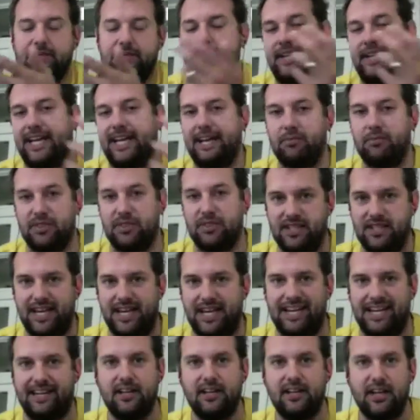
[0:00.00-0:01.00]
being able to
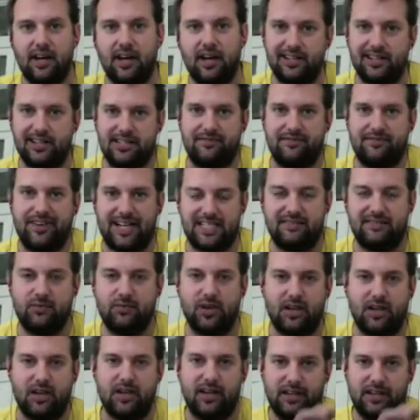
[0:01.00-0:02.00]
take artifacts of
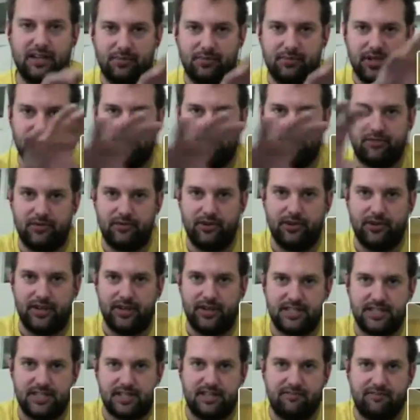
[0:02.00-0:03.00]
one kind and put them through
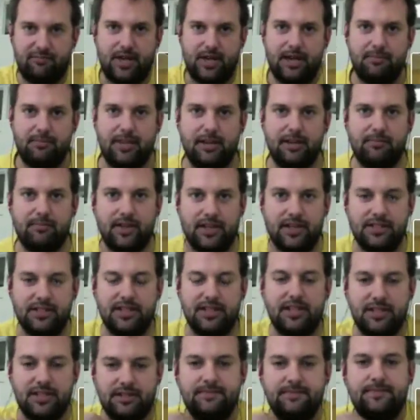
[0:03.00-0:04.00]
this kind of pipeline
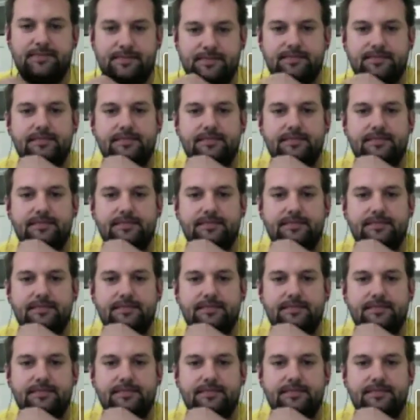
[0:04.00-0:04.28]
process.